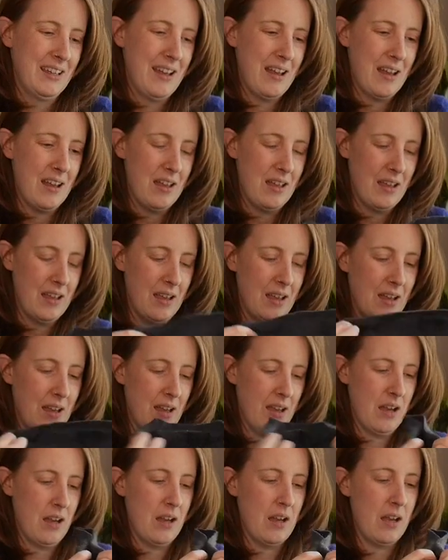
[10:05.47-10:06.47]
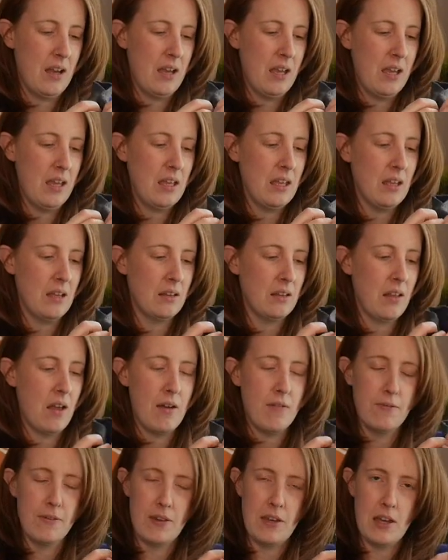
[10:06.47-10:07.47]
I
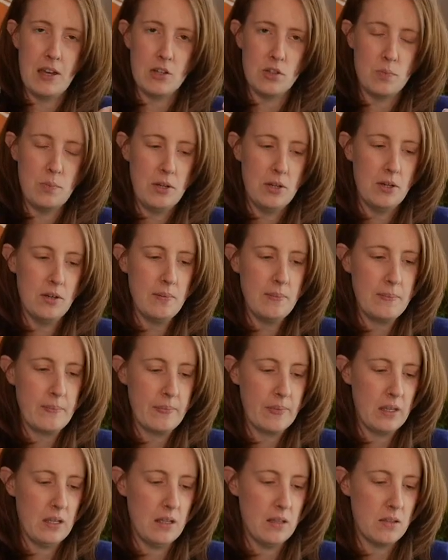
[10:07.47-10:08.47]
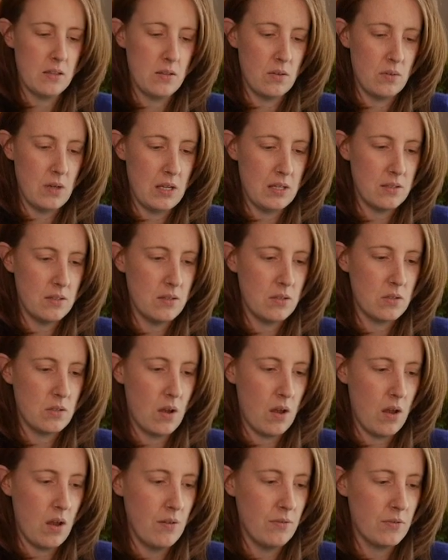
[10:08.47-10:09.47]
love cashmere. It's so nice and
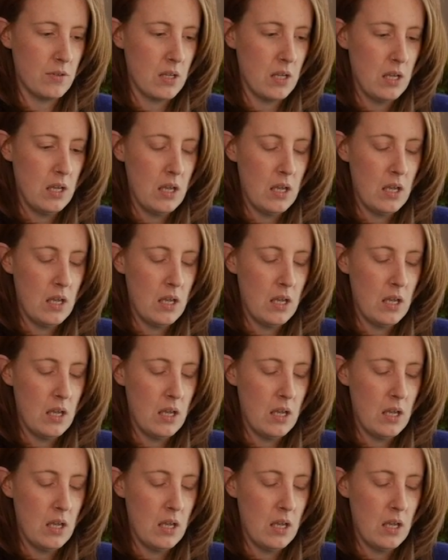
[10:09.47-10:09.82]
soft.